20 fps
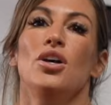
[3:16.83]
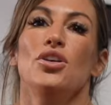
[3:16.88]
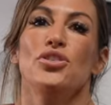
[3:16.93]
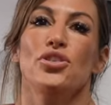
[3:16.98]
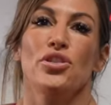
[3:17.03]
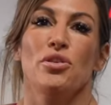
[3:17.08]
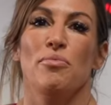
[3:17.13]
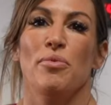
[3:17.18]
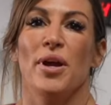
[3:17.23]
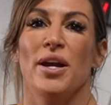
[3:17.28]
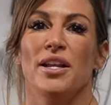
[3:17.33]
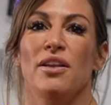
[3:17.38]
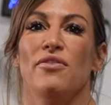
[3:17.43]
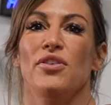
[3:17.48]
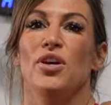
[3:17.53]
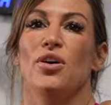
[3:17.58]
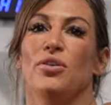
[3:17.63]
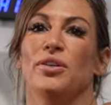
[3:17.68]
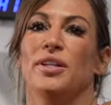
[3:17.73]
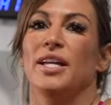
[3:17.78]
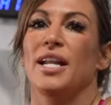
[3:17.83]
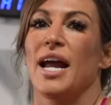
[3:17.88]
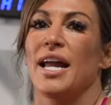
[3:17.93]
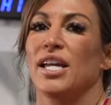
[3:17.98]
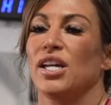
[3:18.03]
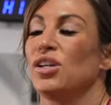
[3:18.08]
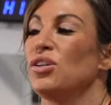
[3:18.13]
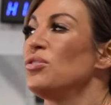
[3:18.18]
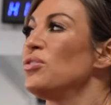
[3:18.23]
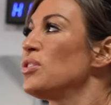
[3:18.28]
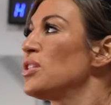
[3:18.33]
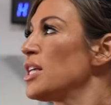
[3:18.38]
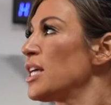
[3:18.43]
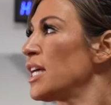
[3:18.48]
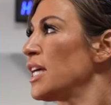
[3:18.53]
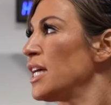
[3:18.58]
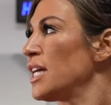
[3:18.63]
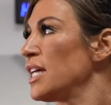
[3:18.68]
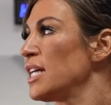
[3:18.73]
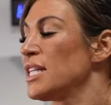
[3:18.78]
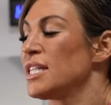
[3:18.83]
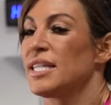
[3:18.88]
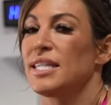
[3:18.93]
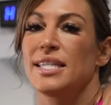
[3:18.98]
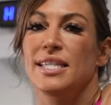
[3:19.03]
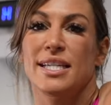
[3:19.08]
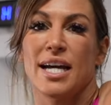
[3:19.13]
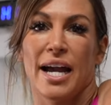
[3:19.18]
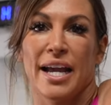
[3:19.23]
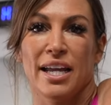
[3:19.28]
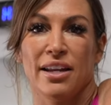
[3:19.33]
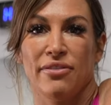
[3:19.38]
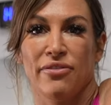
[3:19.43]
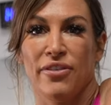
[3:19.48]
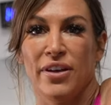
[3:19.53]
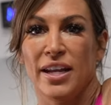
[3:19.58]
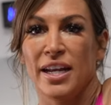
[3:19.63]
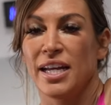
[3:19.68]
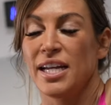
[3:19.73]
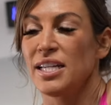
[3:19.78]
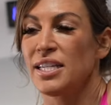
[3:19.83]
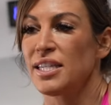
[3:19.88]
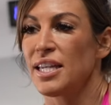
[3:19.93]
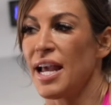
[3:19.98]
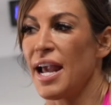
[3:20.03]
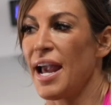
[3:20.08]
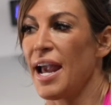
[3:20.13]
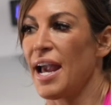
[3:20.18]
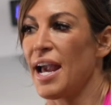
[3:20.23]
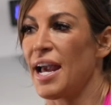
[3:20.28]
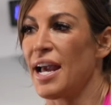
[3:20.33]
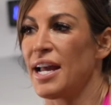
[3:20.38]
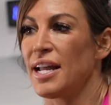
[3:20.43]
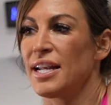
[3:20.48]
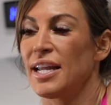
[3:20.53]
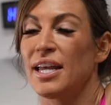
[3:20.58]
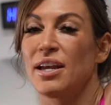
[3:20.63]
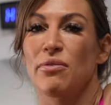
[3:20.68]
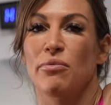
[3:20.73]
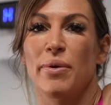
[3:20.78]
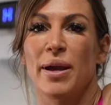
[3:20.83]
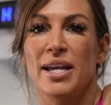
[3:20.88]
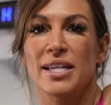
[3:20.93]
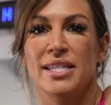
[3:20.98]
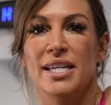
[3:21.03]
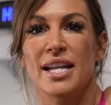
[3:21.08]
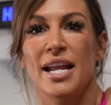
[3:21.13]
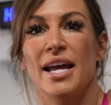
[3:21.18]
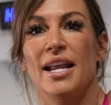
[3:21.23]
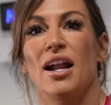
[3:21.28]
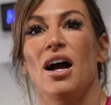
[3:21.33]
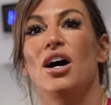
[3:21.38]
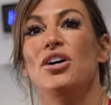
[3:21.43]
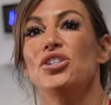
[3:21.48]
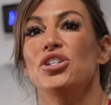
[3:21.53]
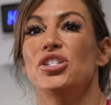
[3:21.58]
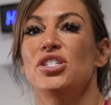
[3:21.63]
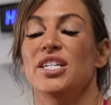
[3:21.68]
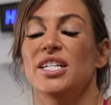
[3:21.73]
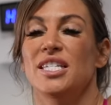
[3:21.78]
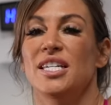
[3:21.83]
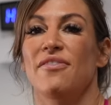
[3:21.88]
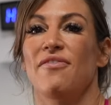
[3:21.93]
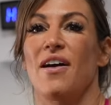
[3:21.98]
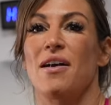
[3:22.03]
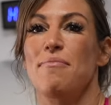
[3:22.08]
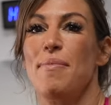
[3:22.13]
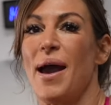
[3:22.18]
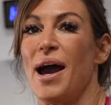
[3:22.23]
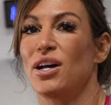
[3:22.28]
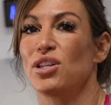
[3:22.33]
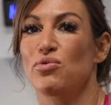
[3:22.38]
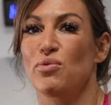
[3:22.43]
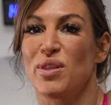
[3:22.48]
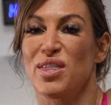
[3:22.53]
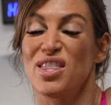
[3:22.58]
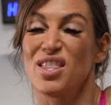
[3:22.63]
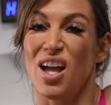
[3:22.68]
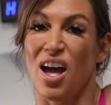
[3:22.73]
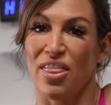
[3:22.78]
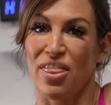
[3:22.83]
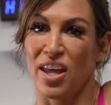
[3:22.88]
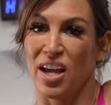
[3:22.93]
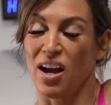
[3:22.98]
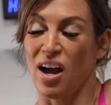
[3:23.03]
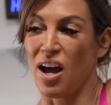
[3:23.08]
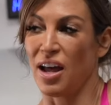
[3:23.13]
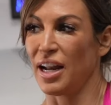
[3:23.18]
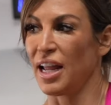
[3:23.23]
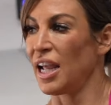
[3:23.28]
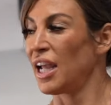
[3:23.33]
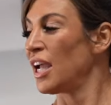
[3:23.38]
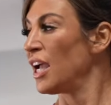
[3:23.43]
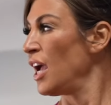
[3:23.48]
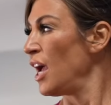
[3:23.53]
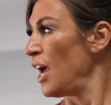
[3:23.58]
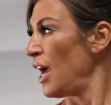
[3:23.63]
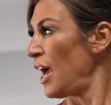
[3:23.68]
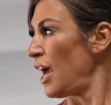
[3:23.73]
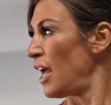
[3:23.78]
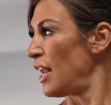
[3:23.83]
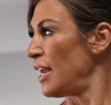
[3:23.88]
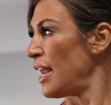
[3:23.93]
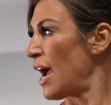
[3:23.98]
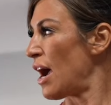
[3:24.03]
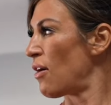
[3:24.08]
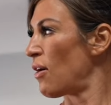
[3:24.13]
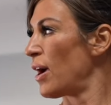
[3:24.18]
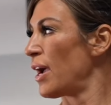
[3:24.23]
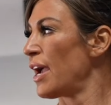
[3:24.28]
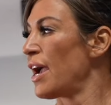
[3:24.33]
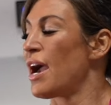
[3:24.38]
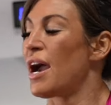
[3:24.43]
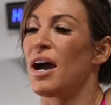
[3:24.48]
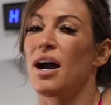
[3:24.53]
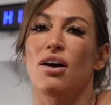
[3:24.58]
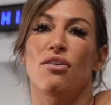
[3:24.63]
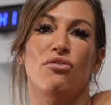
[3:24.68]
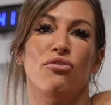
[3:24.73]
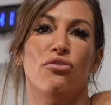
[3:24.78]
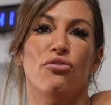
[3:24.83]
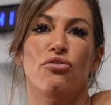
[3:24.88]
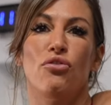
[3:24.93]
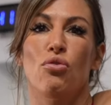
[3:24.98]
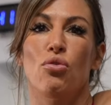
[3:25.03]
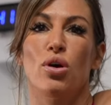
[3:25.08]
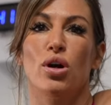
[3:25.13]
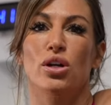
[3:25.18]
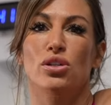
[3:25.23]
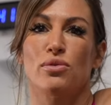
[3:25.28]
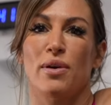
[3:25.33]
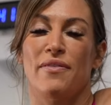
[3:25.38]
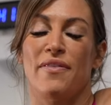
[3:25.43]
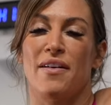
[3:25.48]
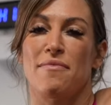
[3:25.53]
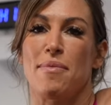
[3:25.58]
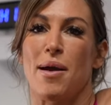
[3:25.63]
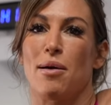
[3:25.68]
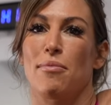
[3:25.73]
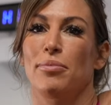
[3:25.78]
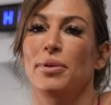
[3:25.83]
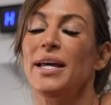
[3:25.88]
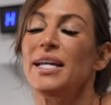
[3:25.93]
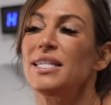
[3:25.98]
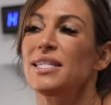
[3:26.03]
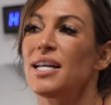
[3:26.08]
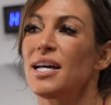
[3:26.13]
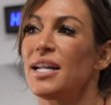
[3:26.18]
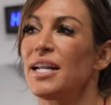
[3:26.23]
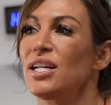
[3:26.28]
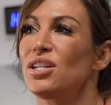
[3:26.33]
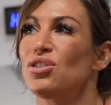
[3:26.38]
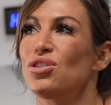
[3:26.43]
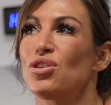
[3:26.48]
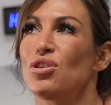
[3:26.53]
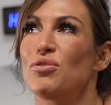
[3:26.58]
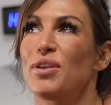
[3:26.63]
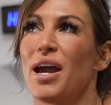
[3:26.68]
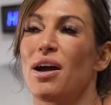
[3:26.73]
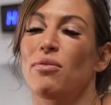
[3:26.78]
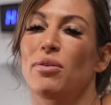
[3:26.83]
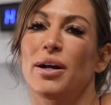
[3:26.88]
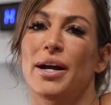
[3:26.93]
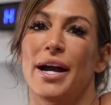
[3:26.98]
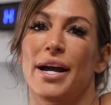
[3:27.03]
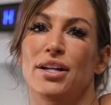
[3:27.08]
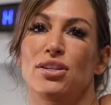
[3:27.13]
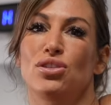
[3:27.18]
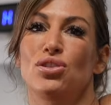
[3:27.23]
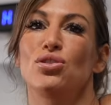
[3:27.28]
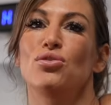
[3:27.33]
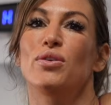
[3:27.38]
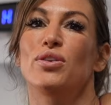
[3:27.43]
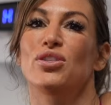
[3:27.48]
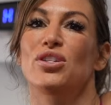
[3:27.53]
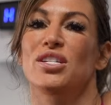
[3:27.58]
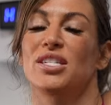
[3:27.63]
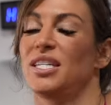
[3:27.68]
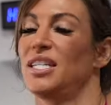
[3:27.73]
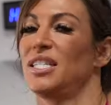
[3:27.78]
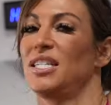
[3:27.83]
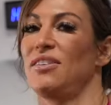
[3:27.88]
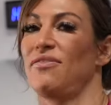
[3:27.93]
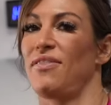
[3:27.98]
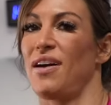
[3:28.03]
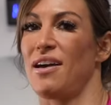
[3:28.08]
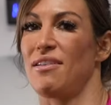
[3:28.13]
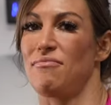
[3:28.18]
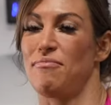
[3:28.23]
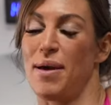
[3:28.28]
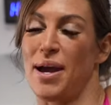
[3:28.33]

So the brand of yoke that I use is Titan Fitness, and it weighs in at 165 pounds with nothing on it. And now I have 4 25-pound plates on it, so now we're at 265